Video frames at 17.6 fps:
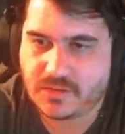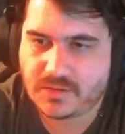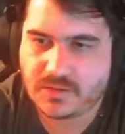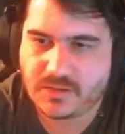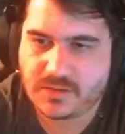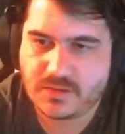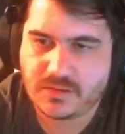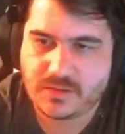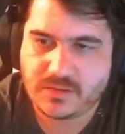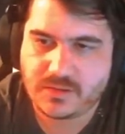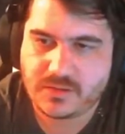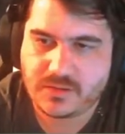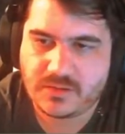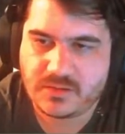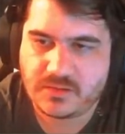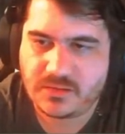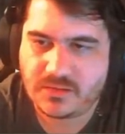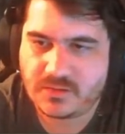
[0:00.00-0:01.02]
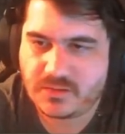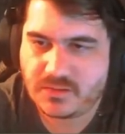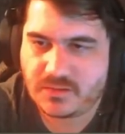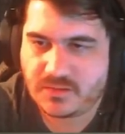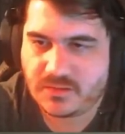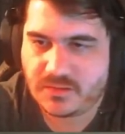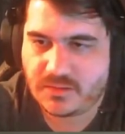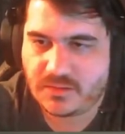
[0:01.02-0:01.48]
like a
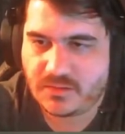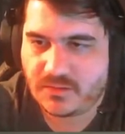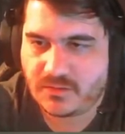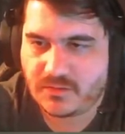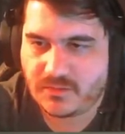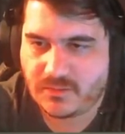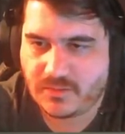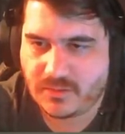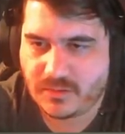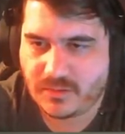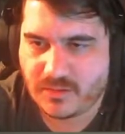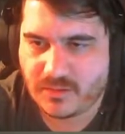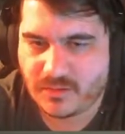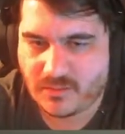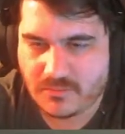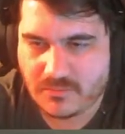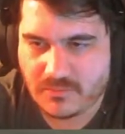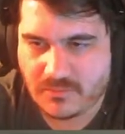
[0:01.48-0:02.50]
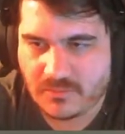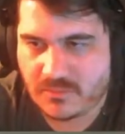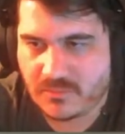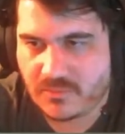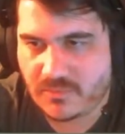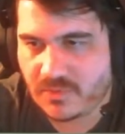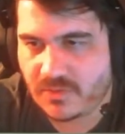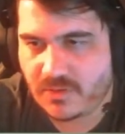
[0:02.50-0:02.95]
thing I can, like a platform or
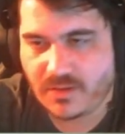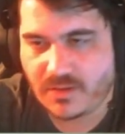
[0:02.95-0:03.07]
something?